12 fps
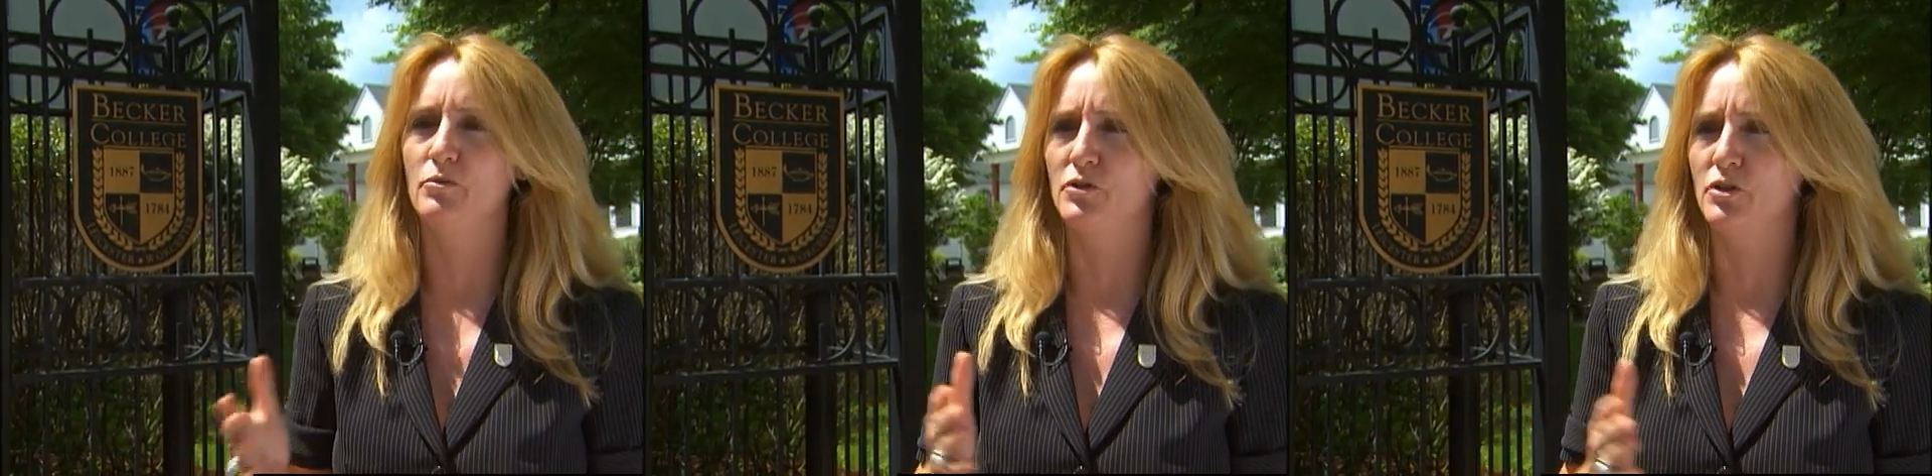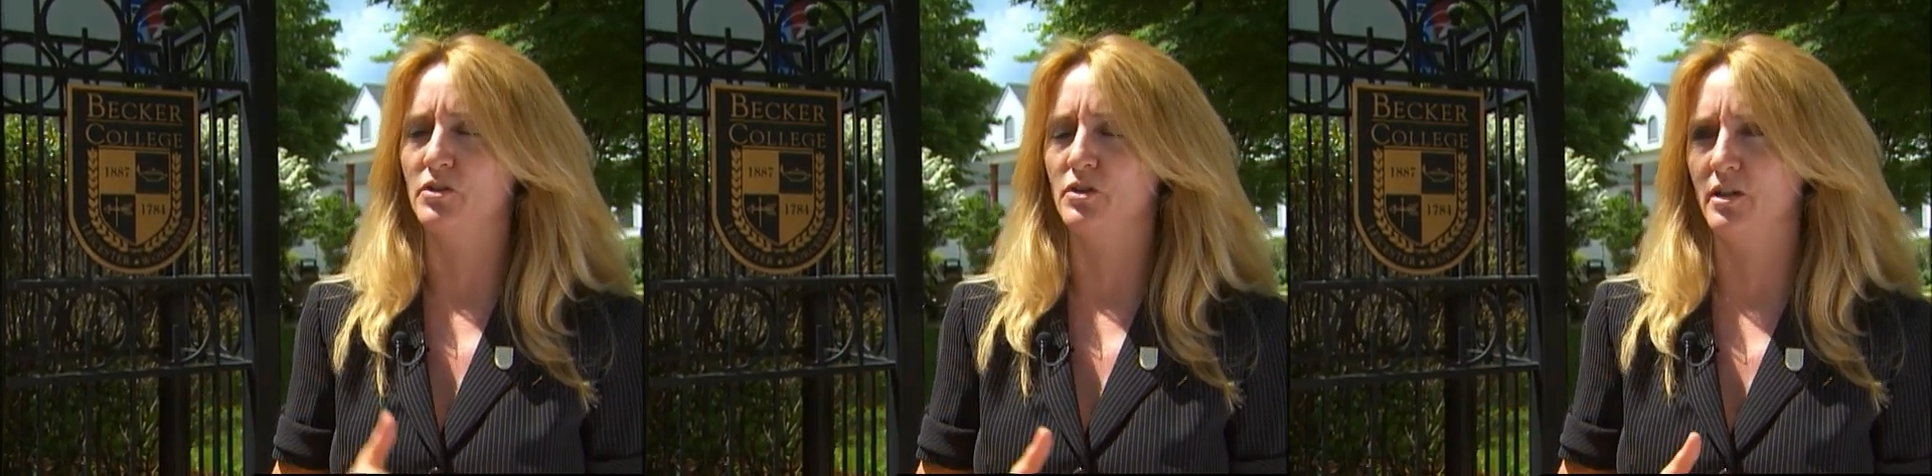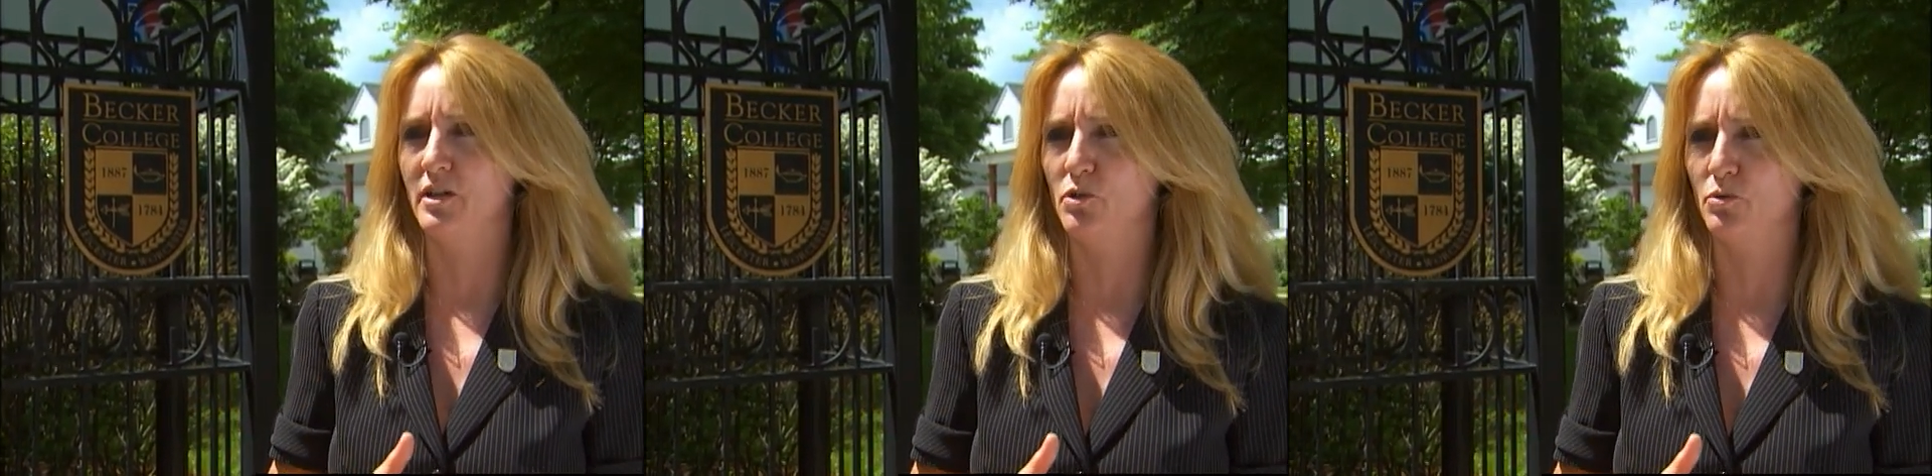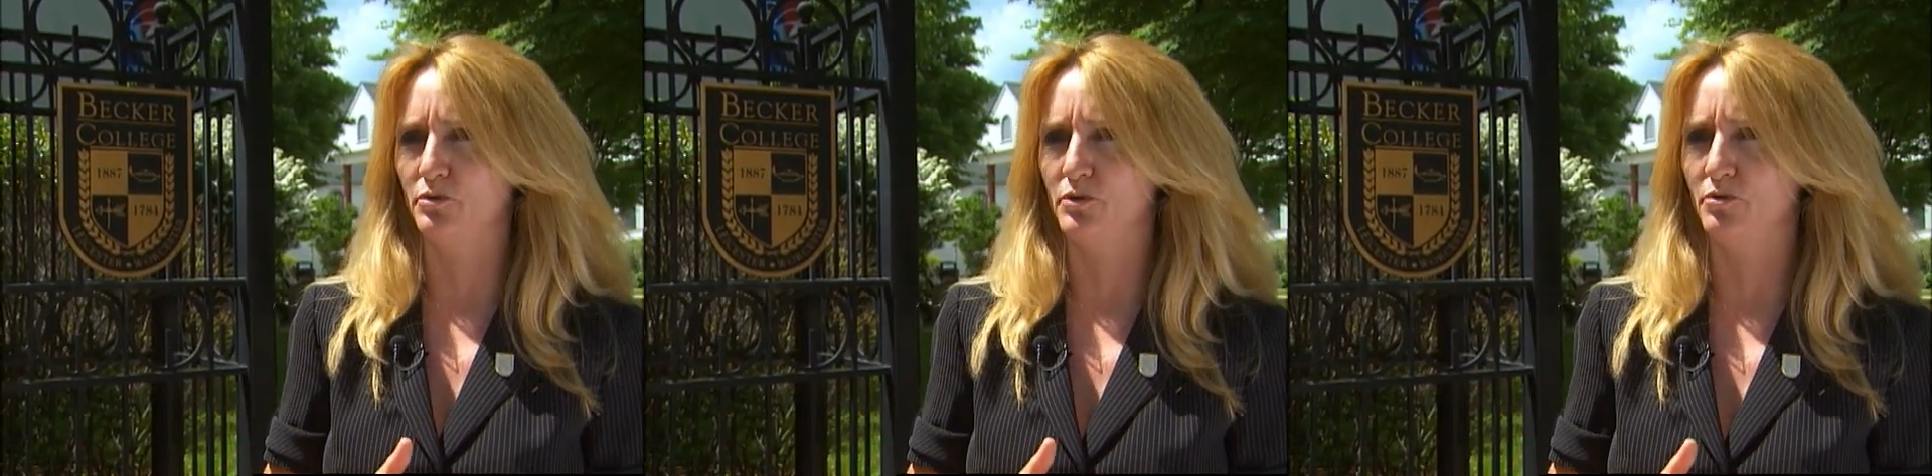with just a high
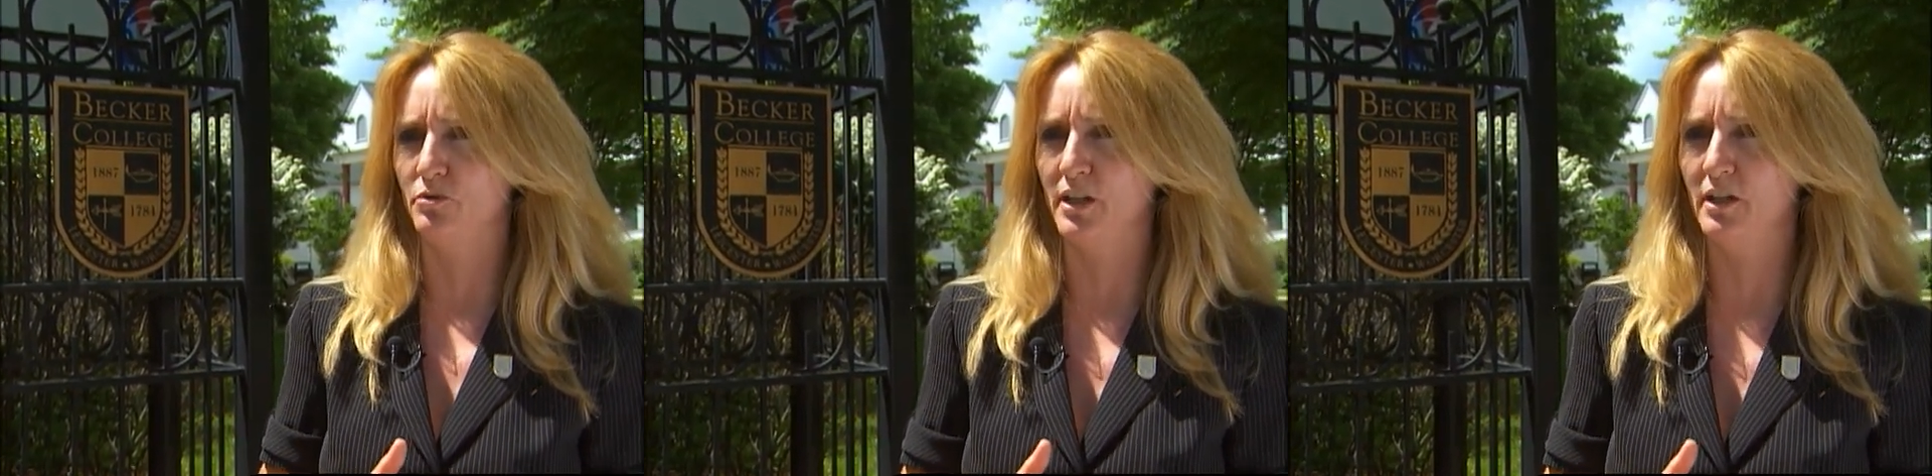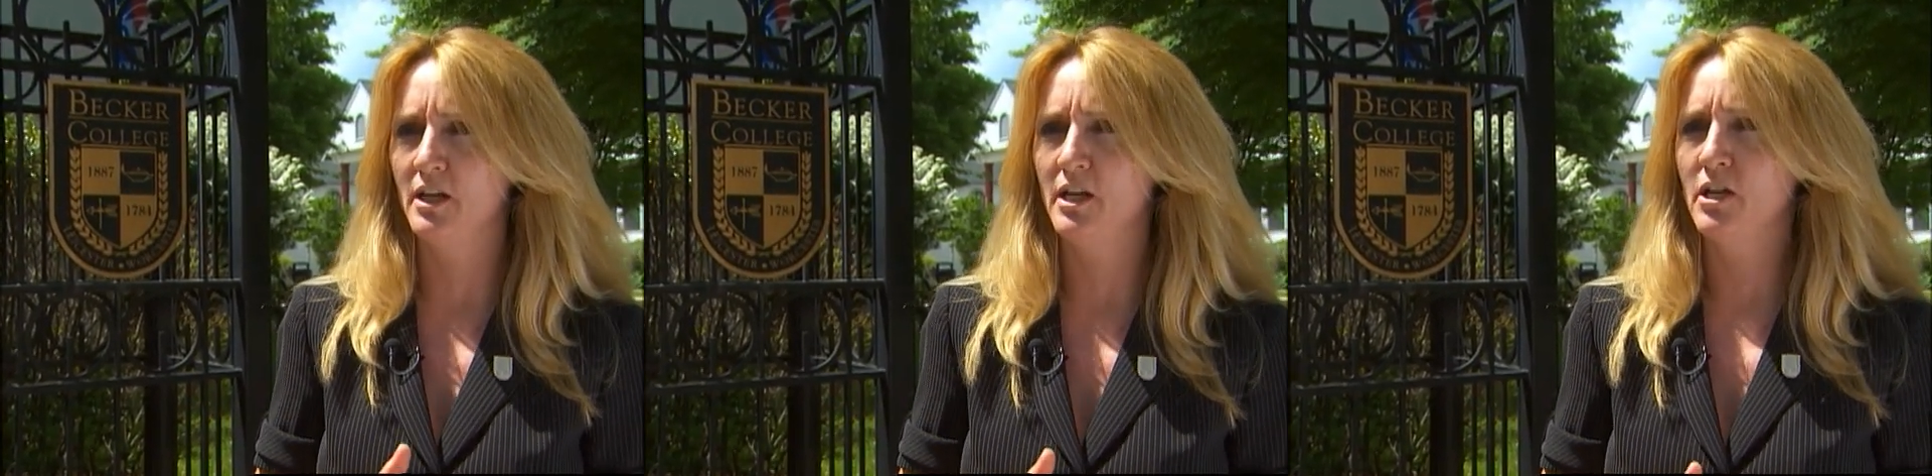school degree.